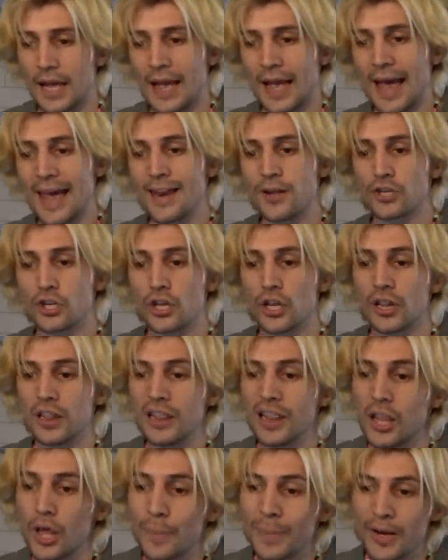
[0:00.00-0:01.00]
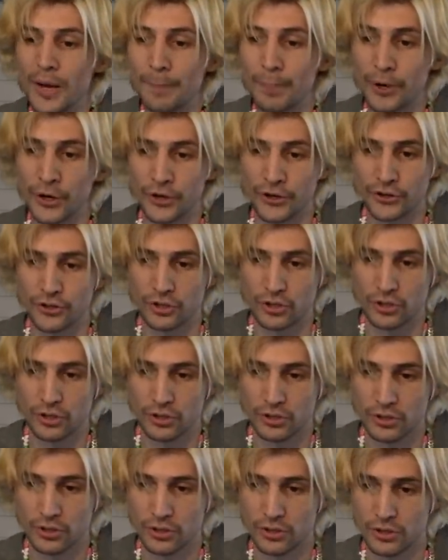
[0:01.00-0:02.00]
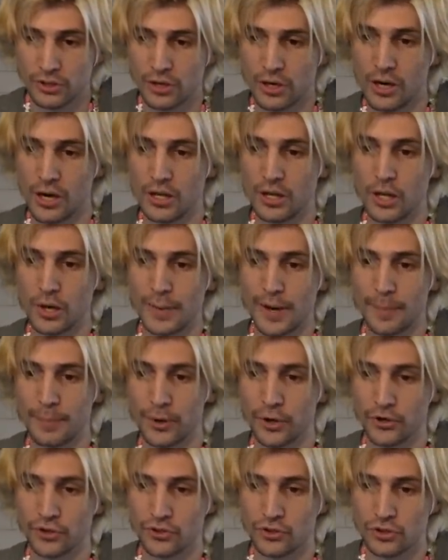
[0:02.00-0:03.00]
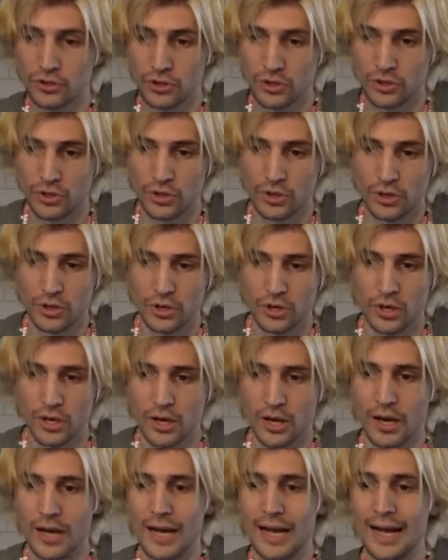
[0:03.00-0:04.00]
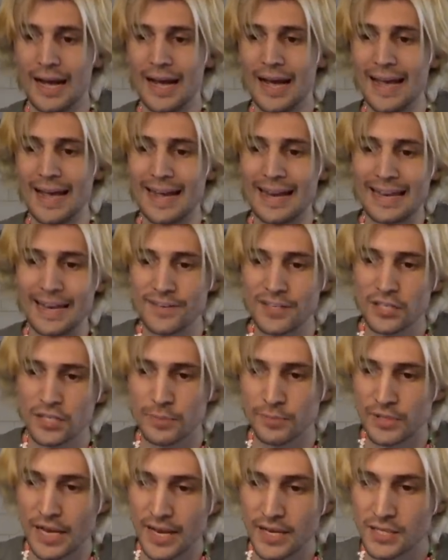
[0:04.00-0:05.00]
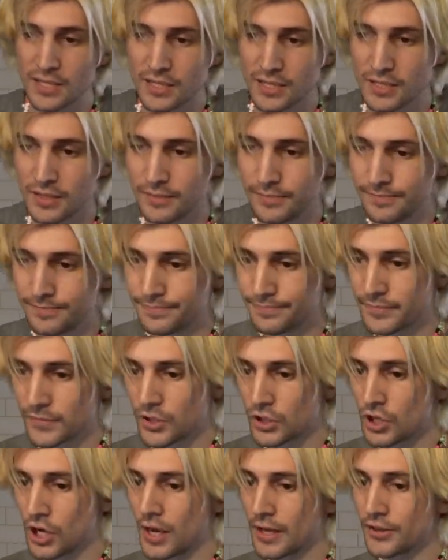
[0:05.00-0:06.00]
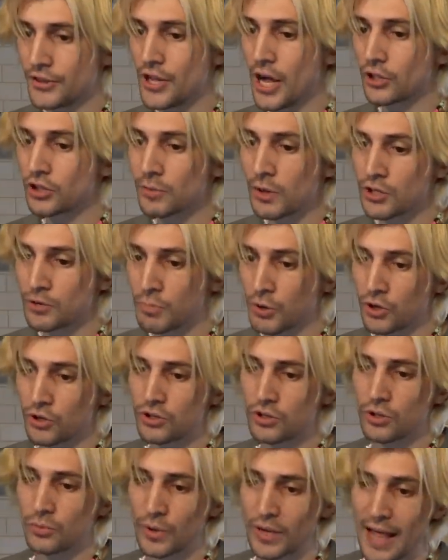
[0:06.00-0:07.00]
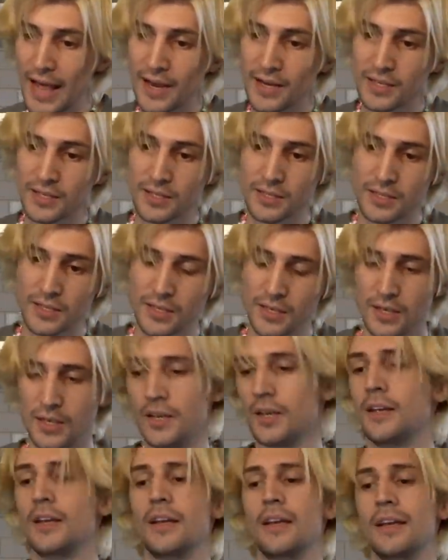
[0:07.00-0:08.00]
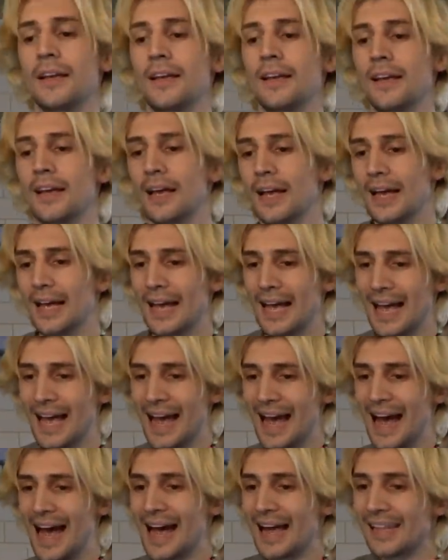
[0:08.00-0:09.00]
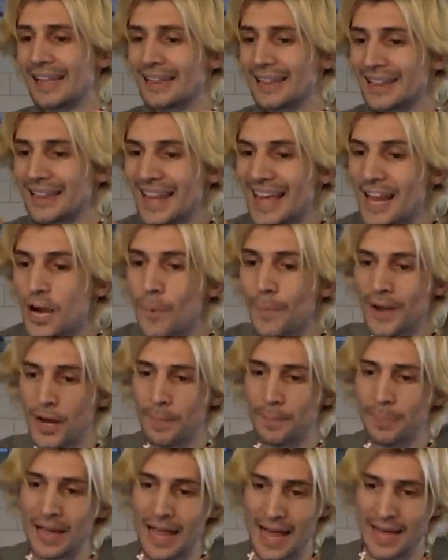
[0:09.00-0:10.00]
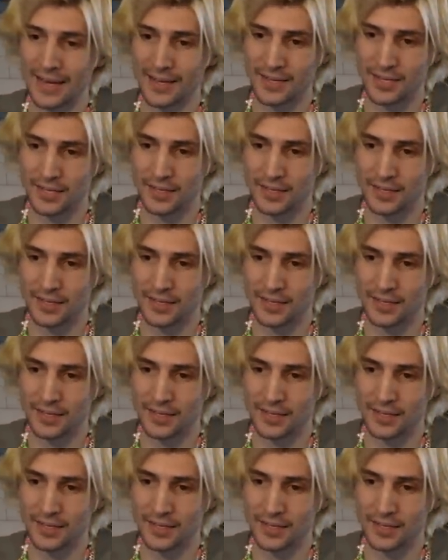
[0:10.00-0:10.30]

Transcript: And there's a little bit of burnt. A little bit of burnt. Uh, it gives it some taste. Not too much burnt, relax. A little bit of black.